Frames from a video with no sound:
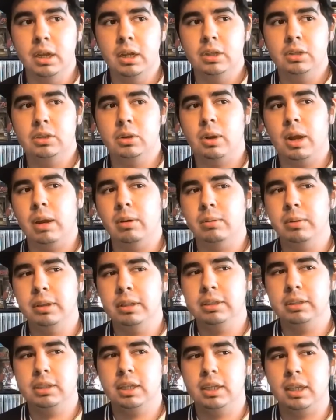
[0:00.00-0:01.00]
So I'd
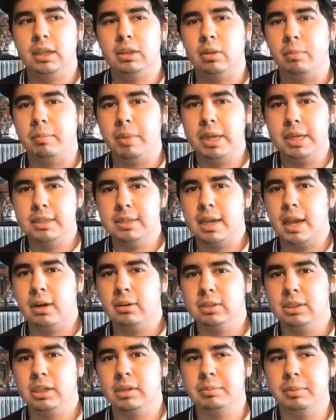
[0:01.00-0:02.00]
really say like the main
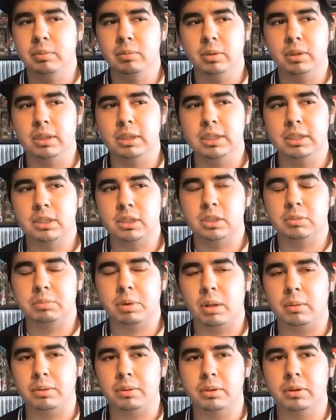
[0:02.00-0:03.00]
titles that have been released is
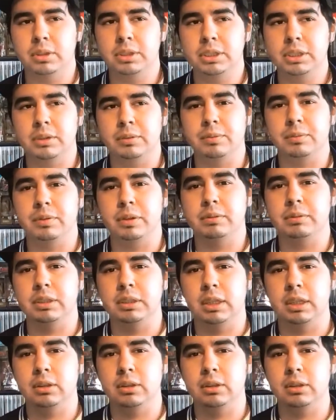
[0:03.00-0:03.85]
probably 13 and 15.